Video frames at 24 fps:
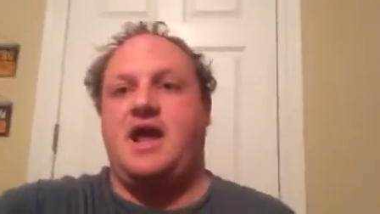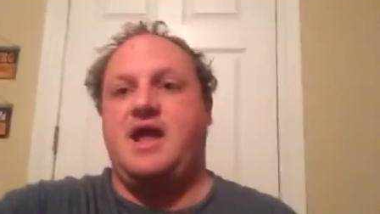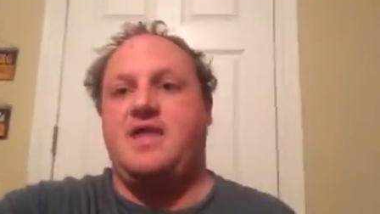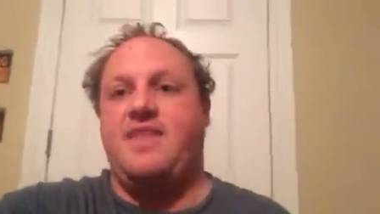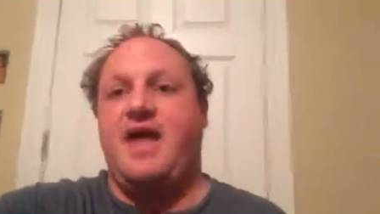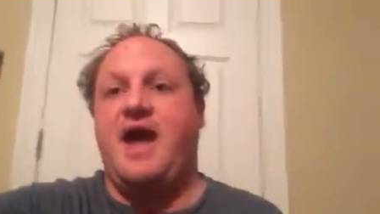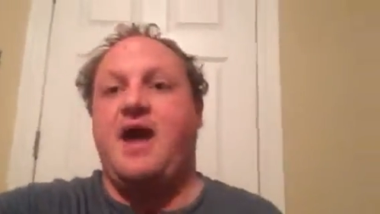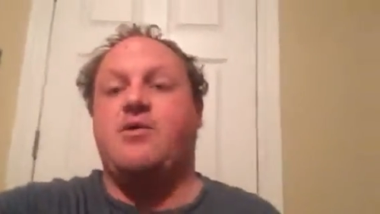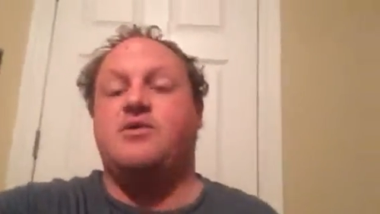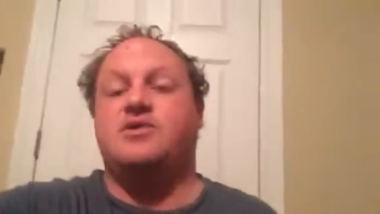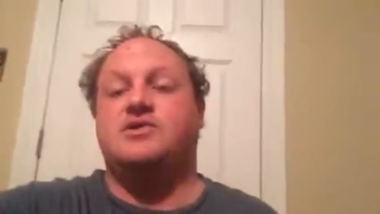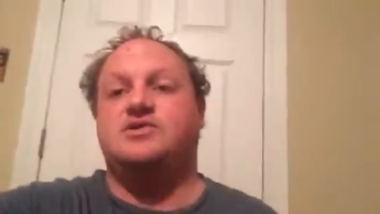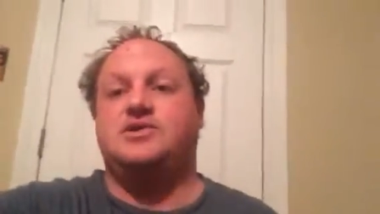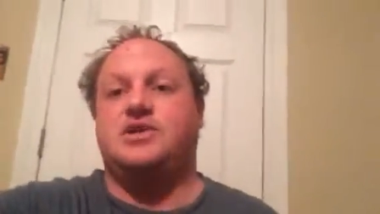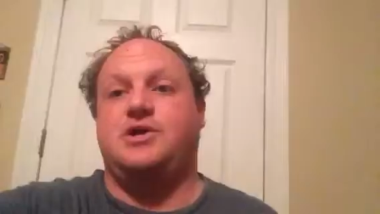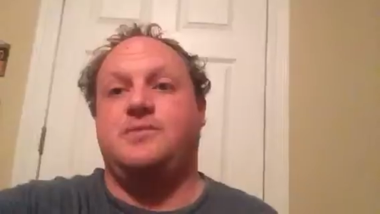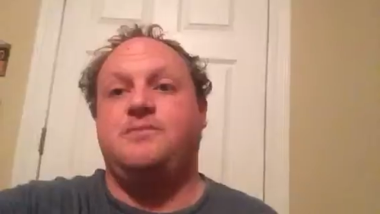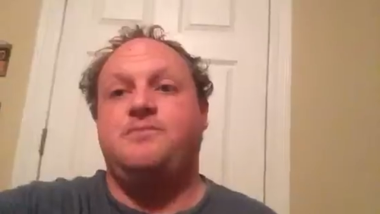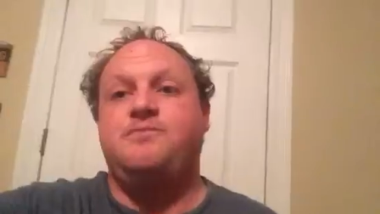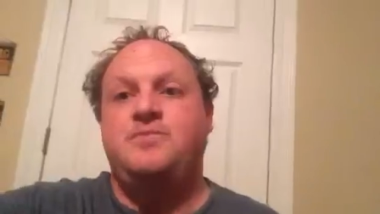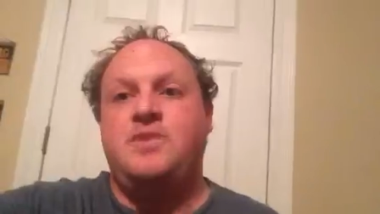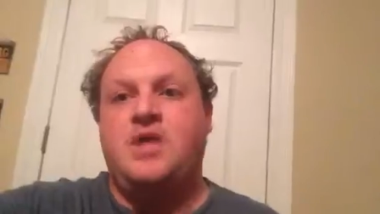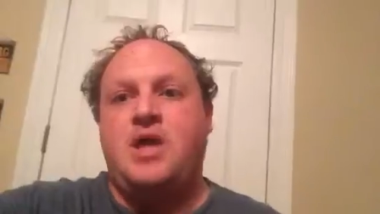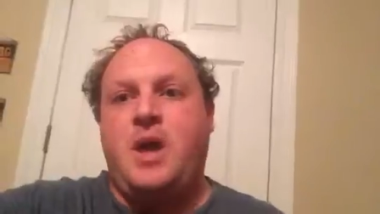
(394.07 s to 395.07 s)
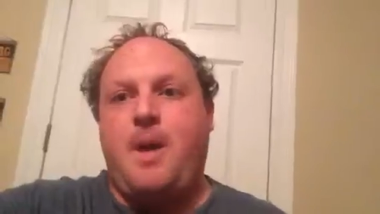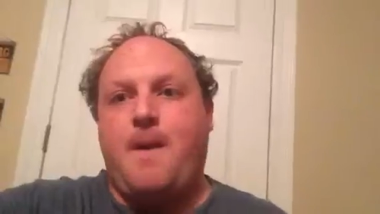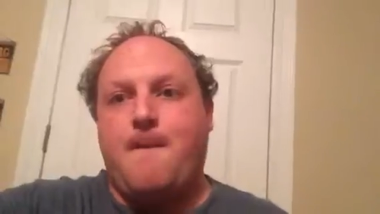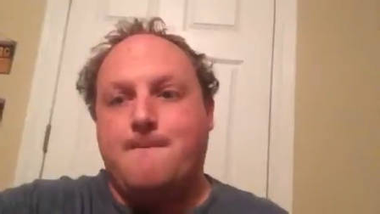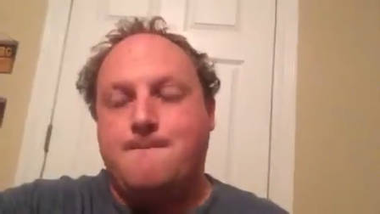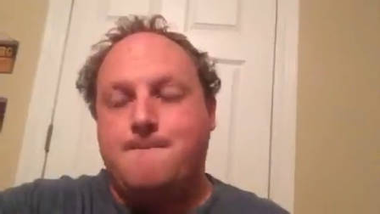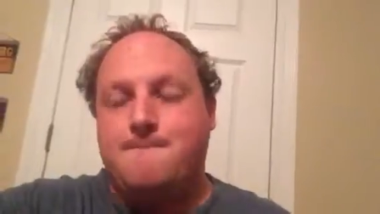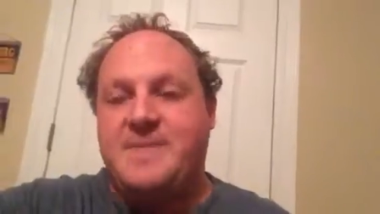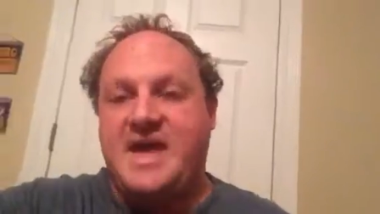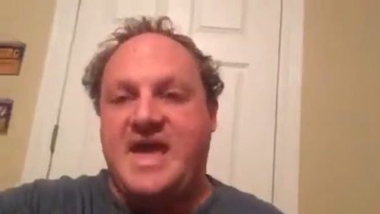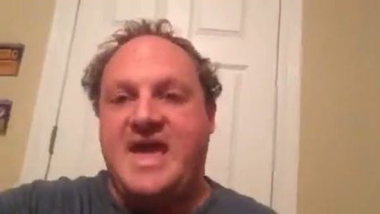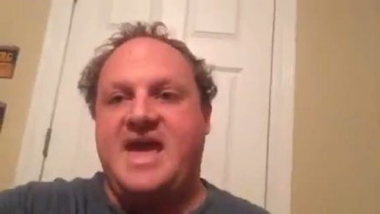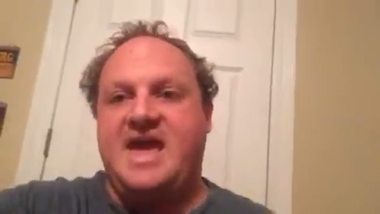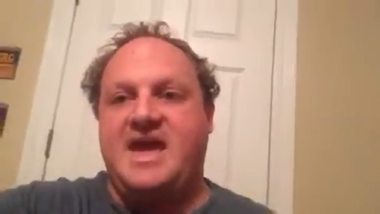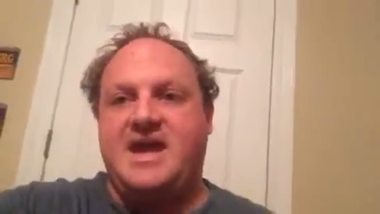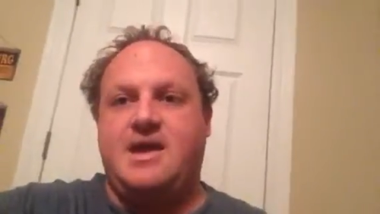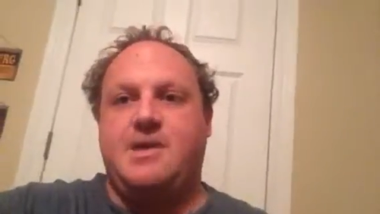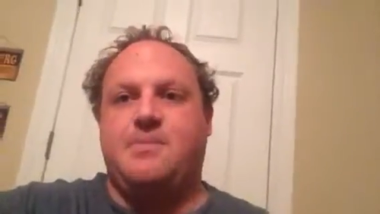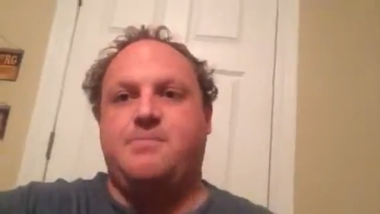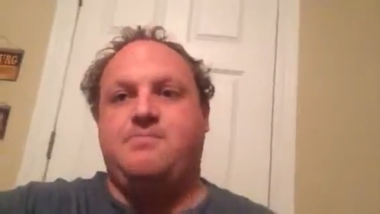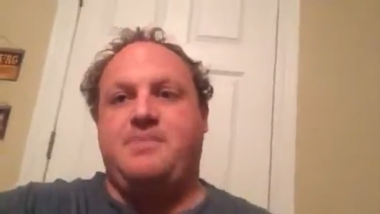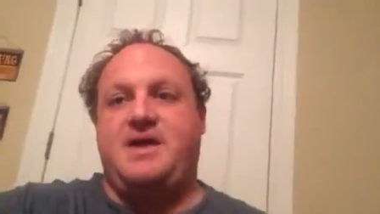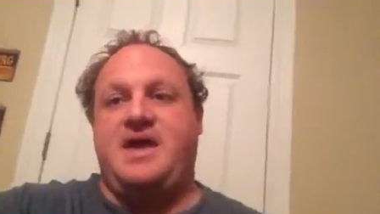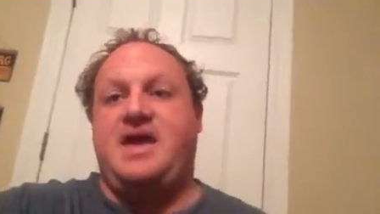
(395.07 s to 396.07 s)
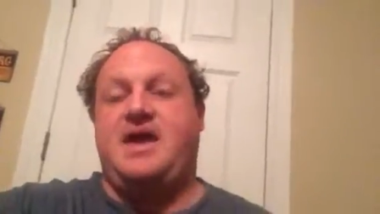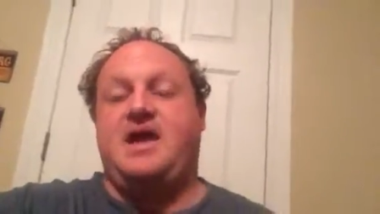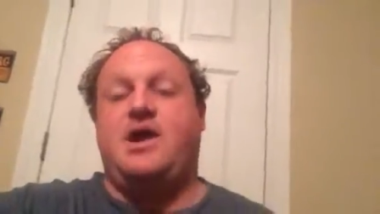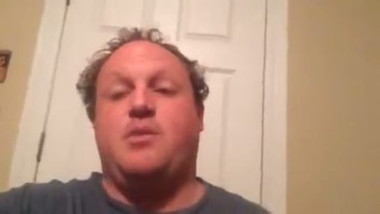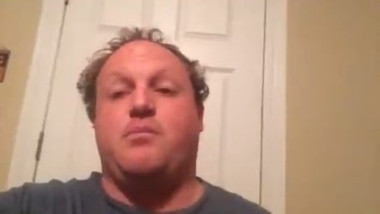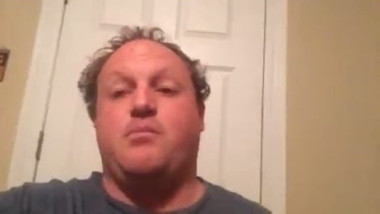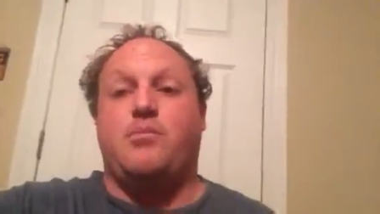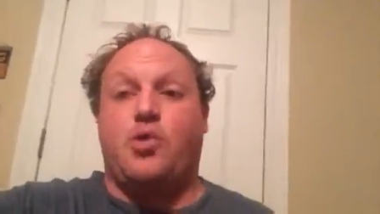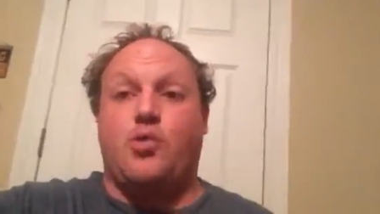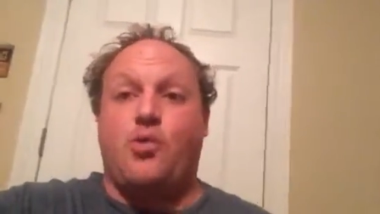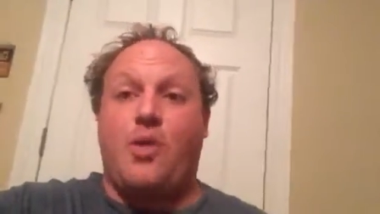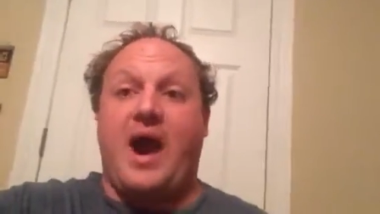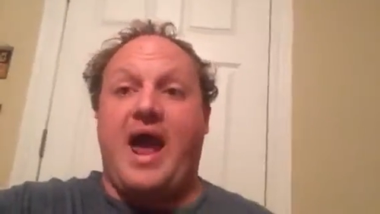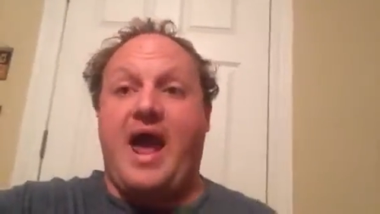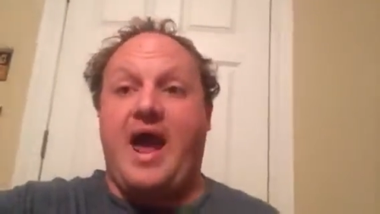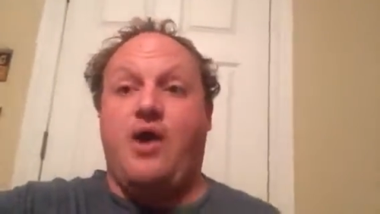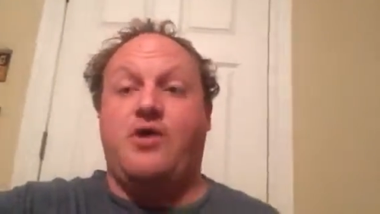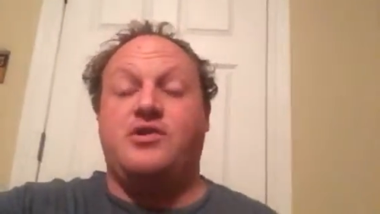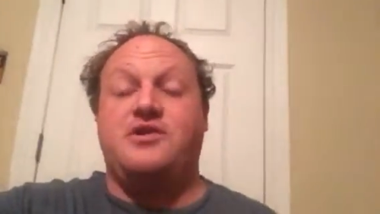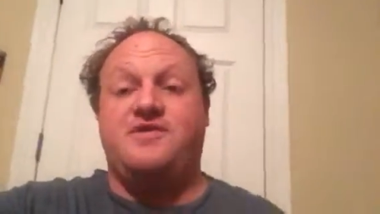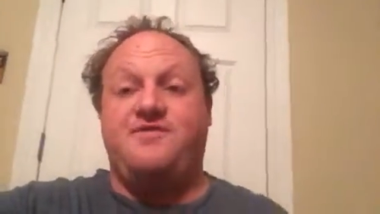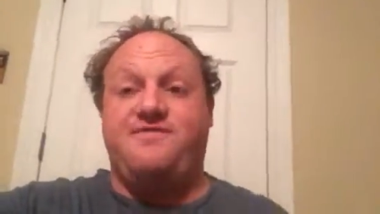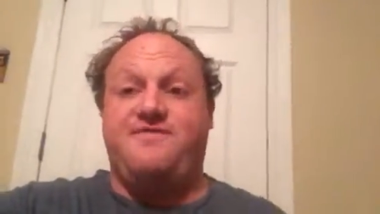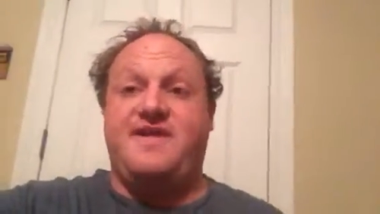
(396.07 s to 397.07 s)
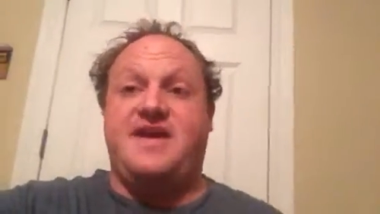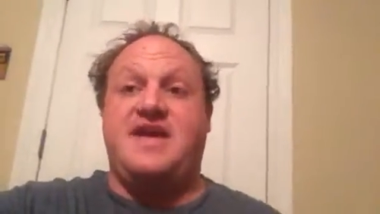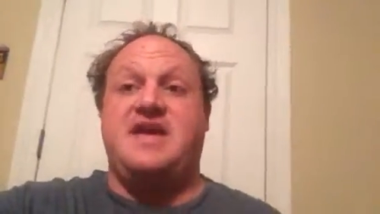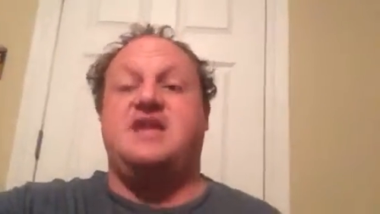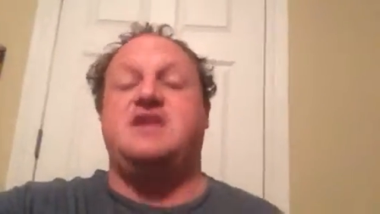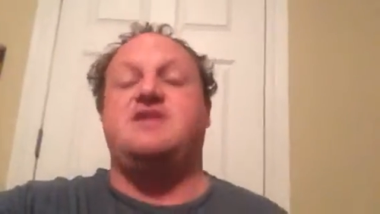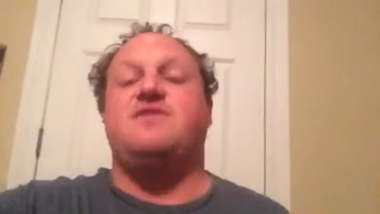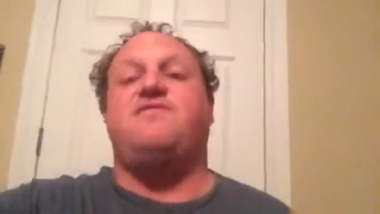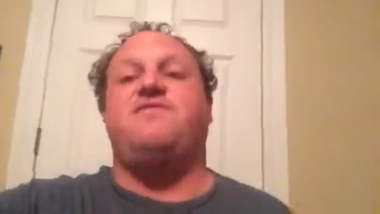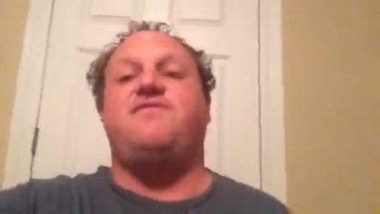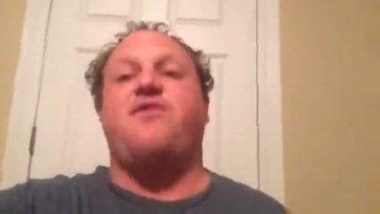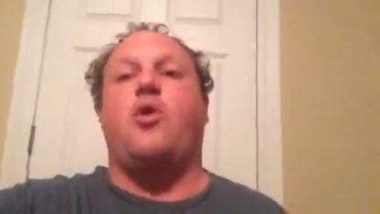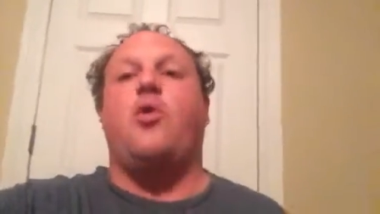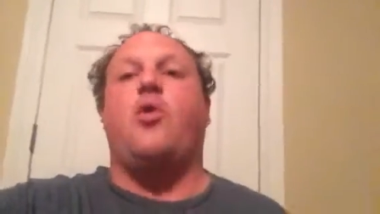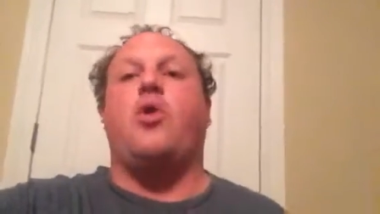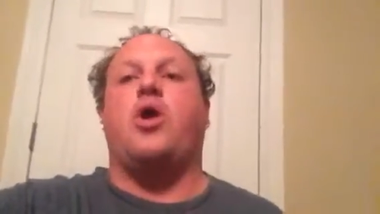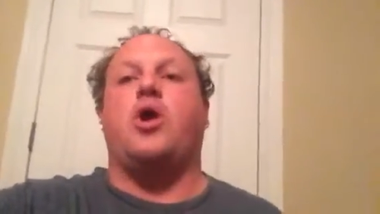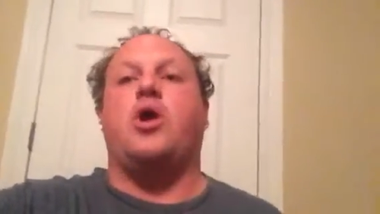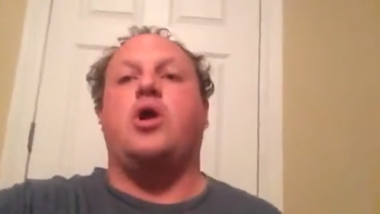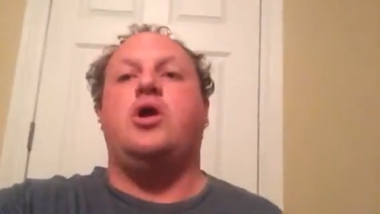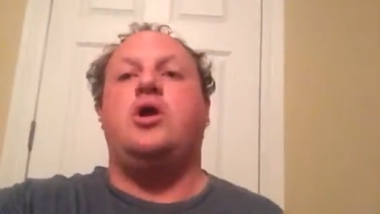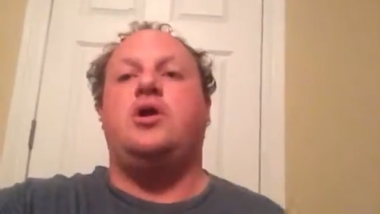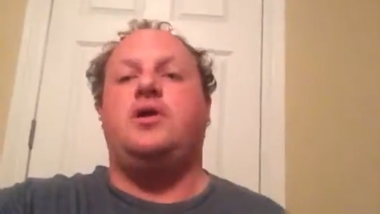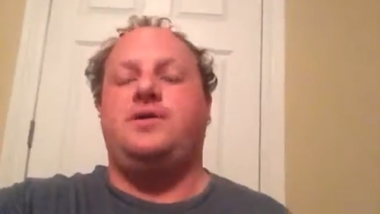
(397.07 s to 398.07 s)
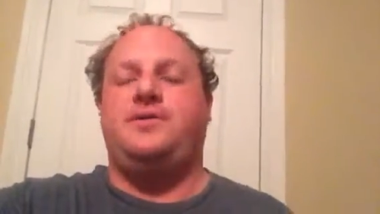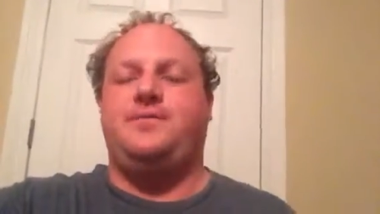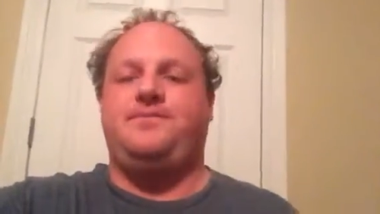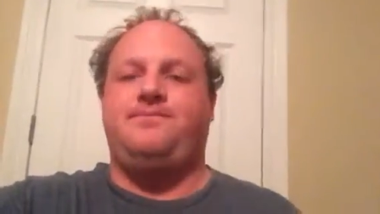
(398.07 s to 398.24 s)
And that was a big, big morale defeat for